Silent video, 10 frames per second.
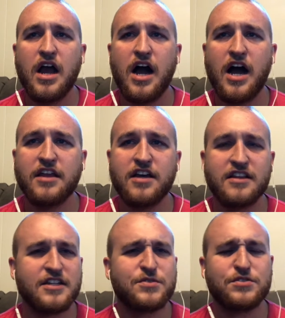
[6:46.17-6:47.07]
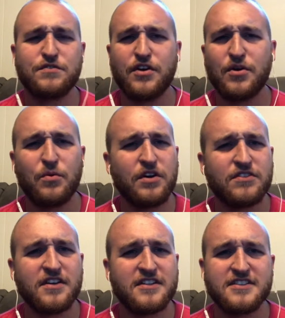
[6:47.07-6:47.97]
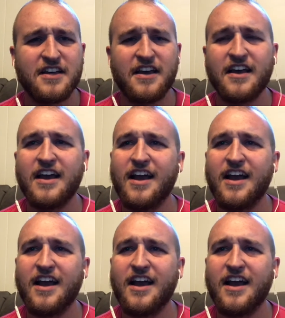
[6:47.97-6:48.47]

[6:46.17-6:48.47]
I thought this was a very weird thing to say.